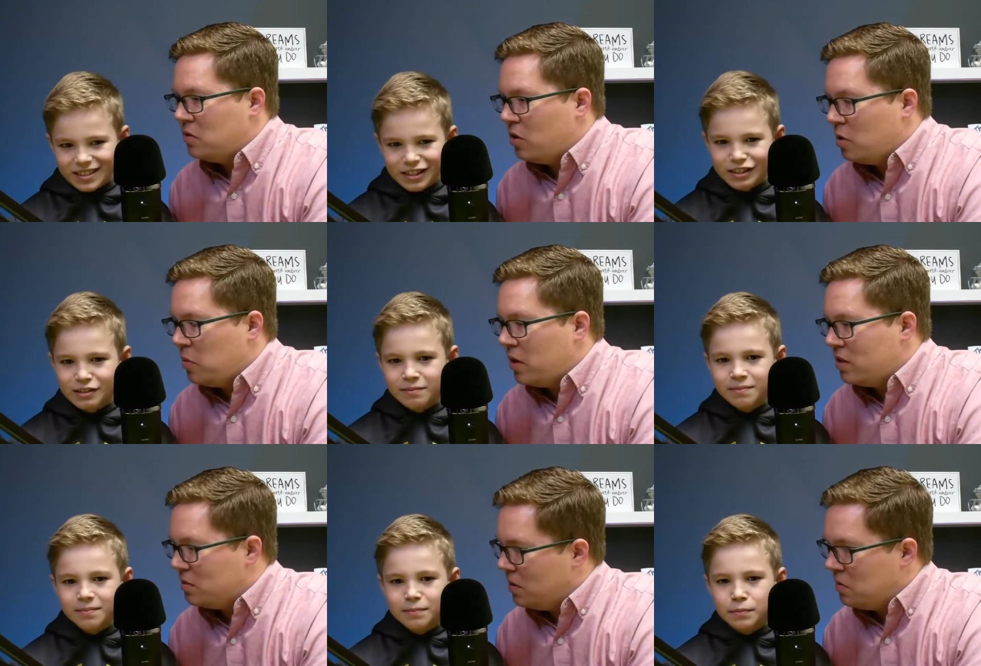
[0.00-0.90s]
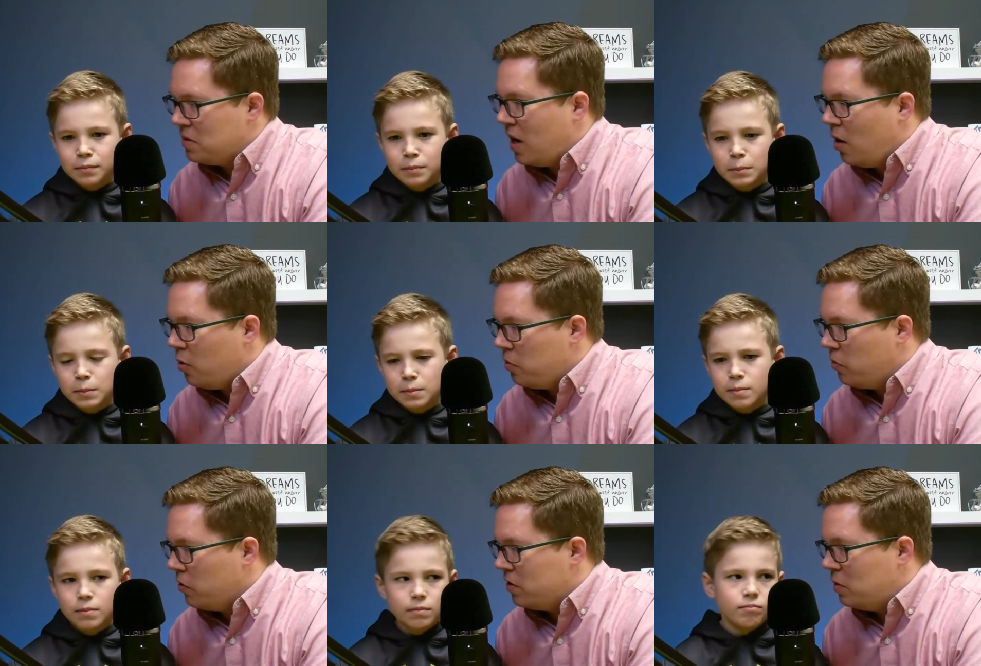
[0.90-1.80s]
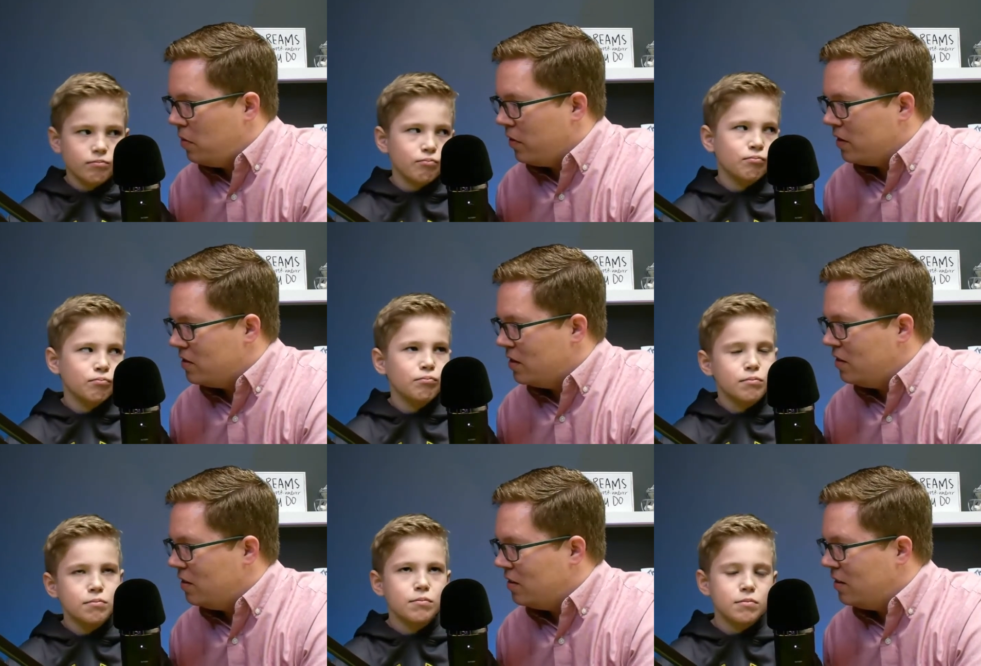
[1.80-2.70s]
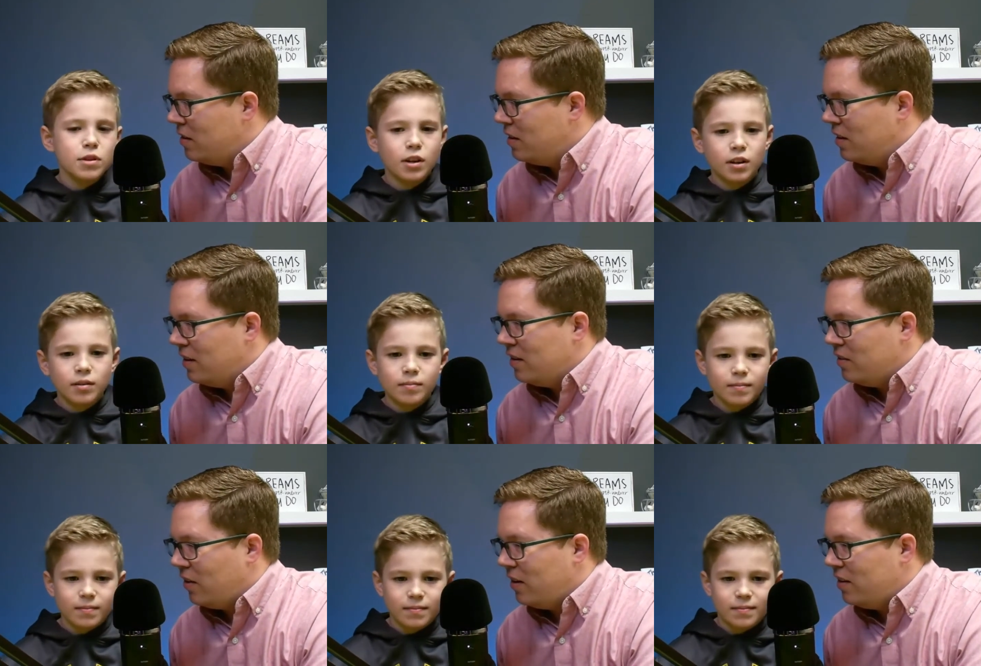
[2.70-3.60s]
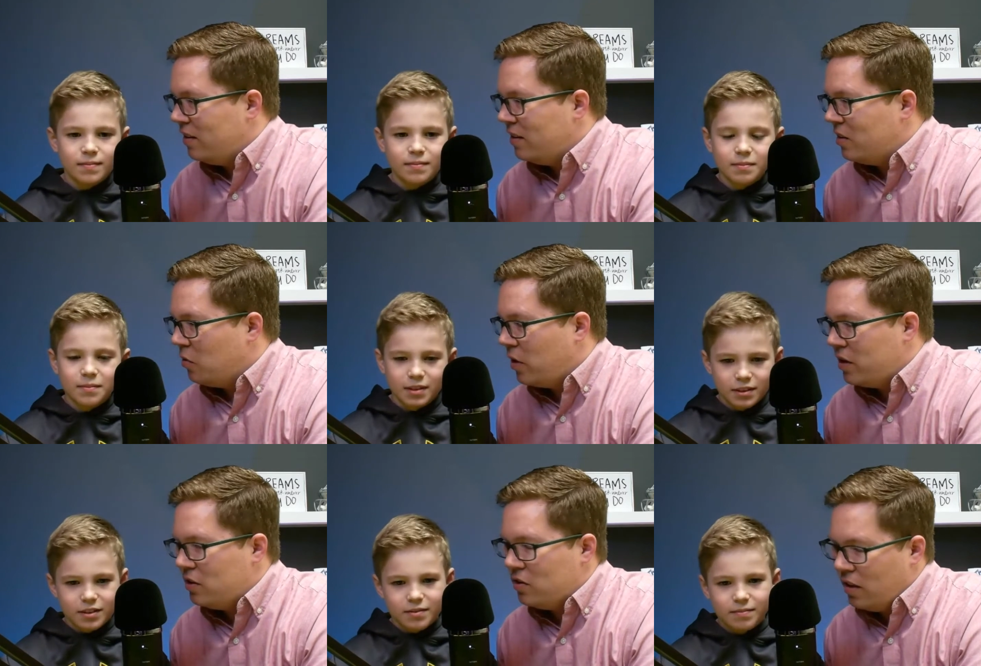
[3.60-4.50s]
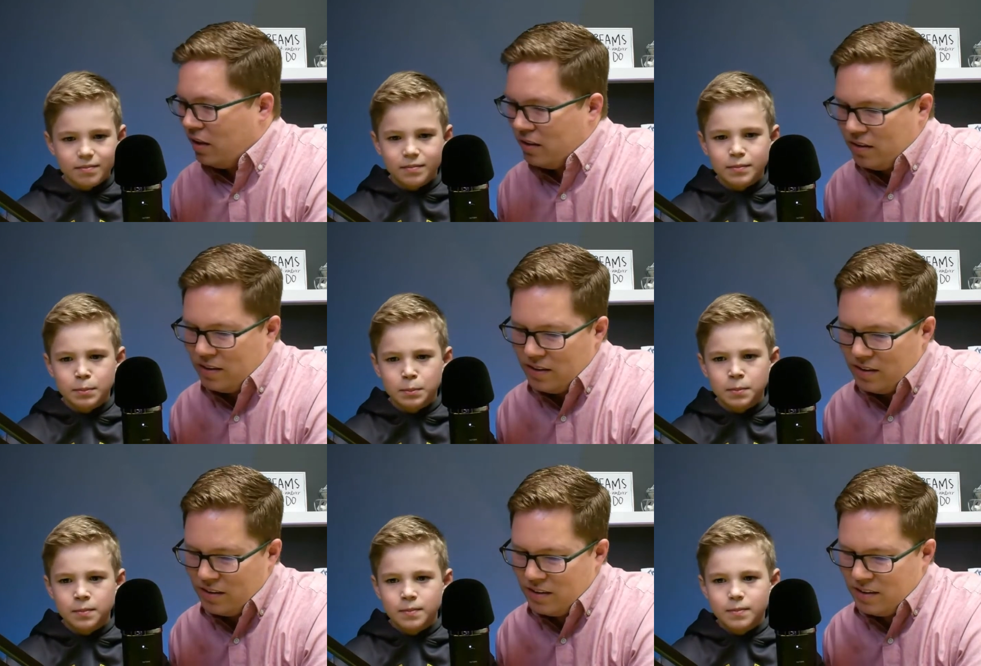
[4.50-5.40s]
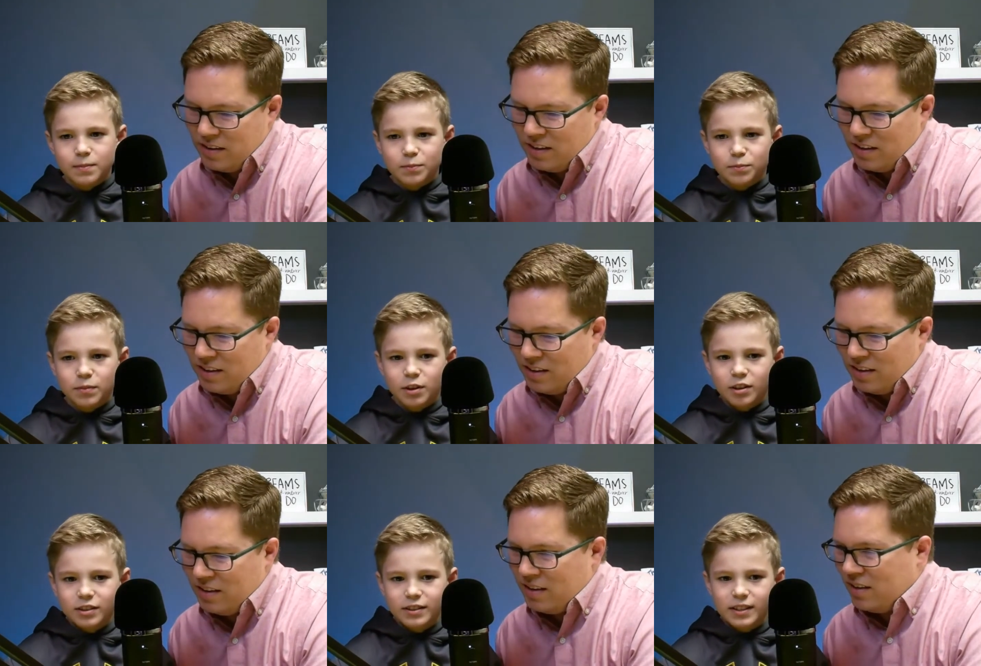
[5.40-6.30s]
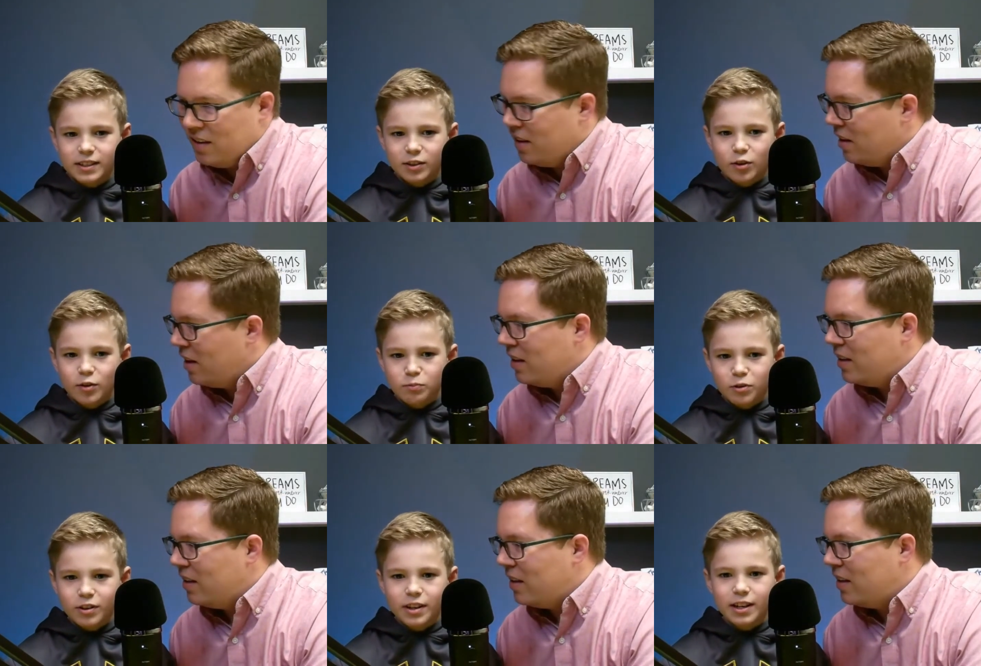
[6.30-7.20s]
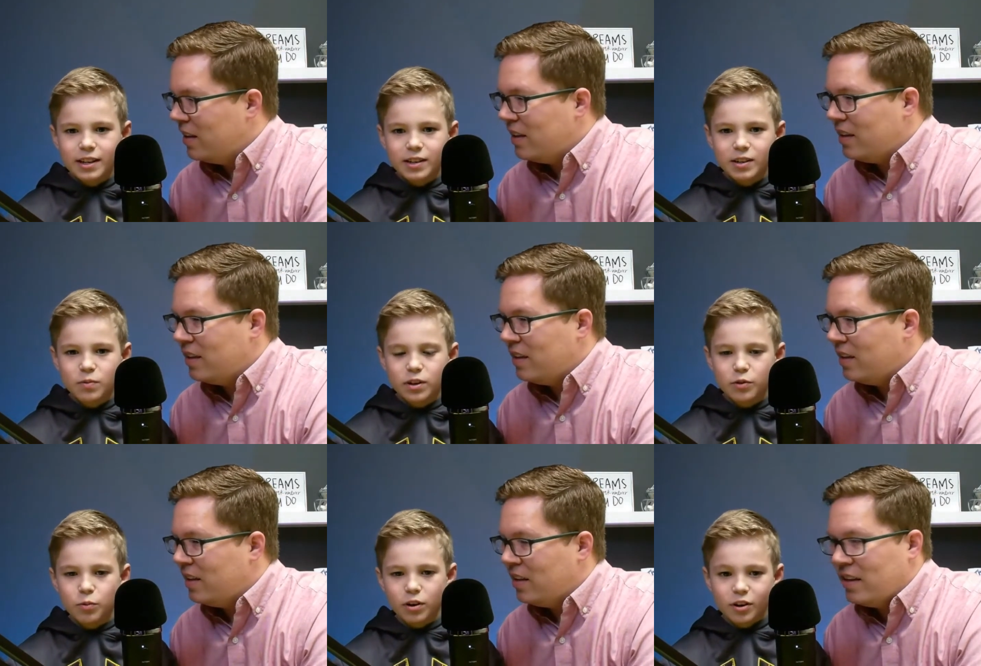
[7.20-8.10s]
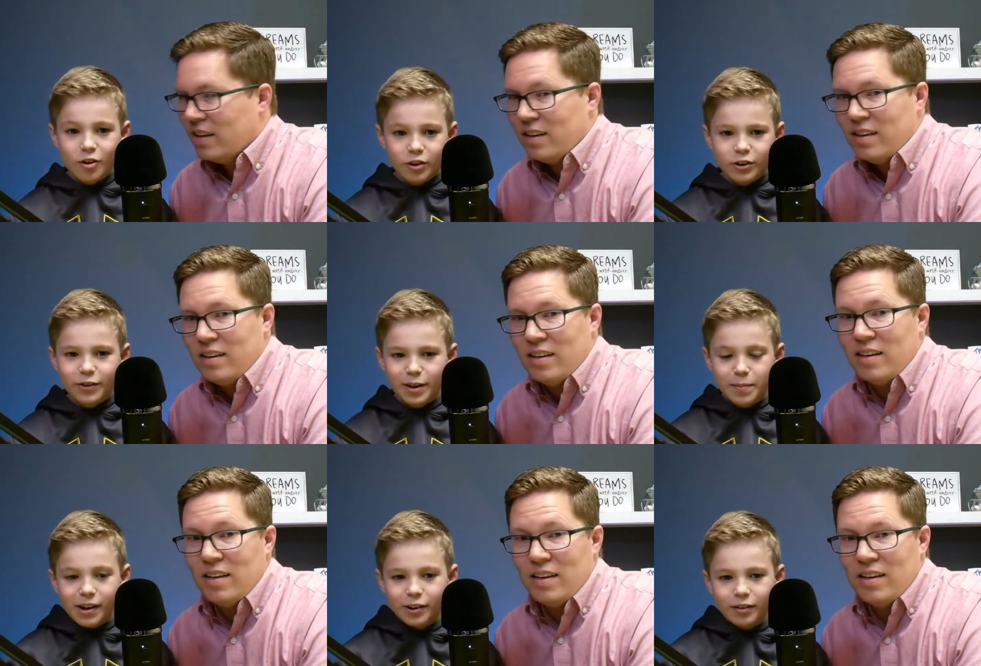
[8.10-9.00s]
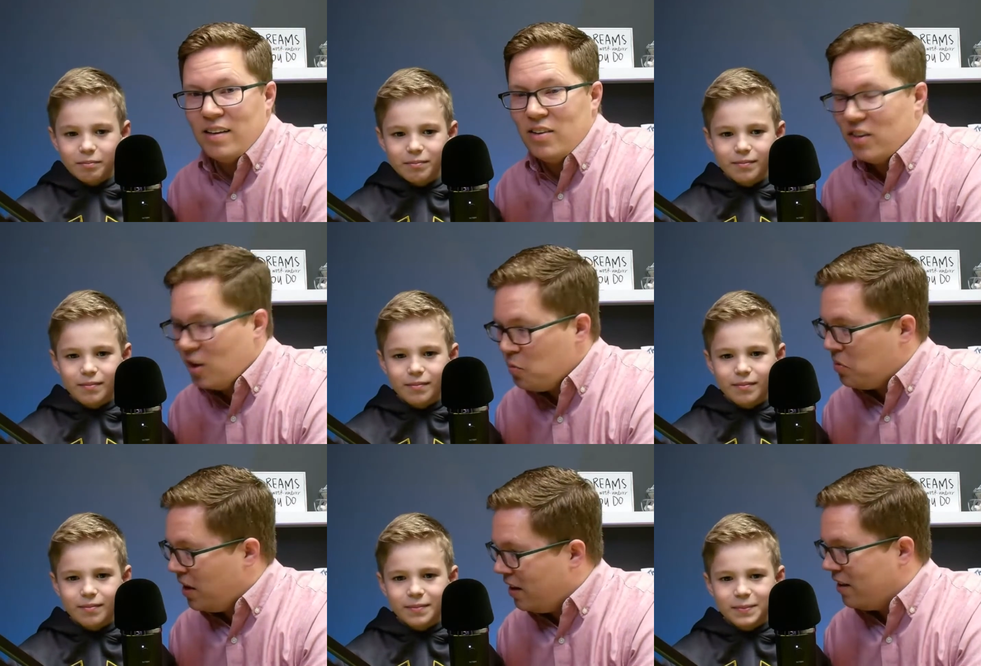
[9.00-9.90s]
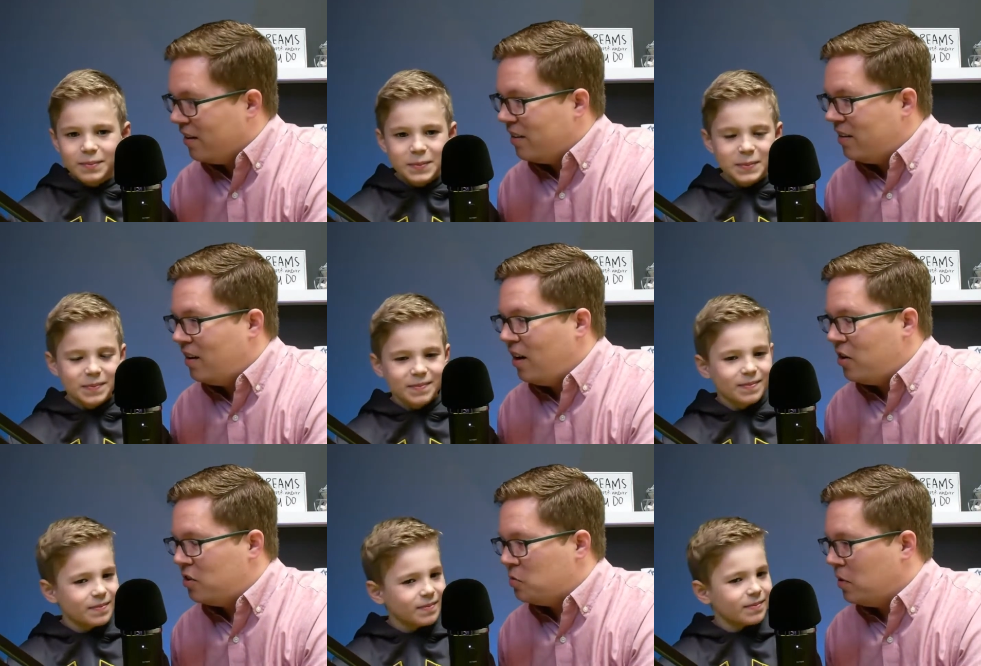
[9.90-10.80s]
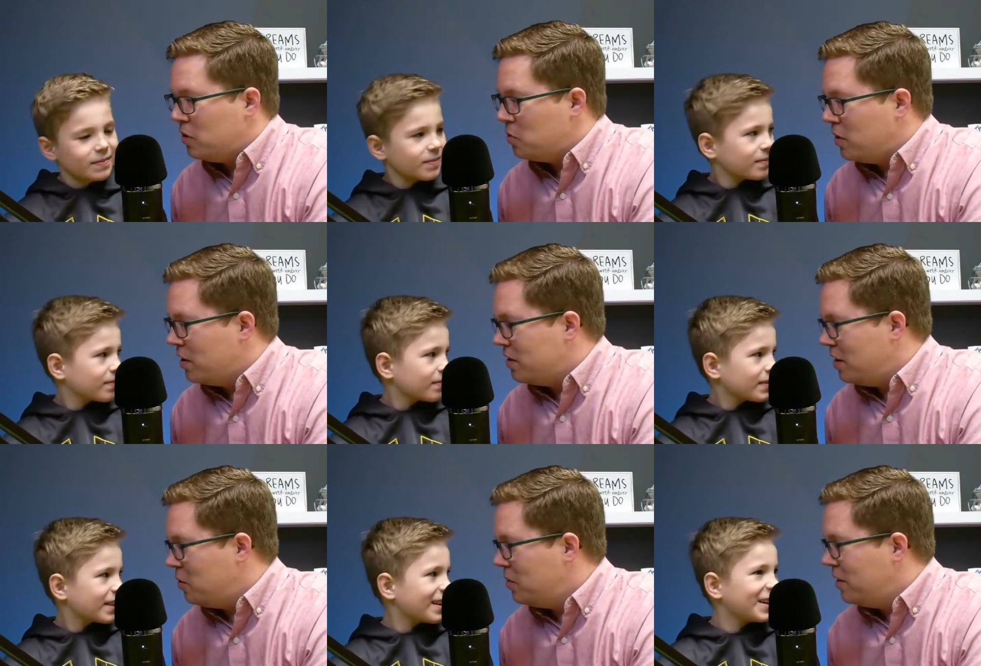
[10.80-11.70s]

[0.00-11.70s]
Speaker 1: 30 minutes, sometimes an hour before the team ever gets there? Yeah. Right? Why do you do that?
Speaker 2: Because it's hard work, and when you work hard, you get better.
Speaker 1: You get better. Are you the smallest one on the team?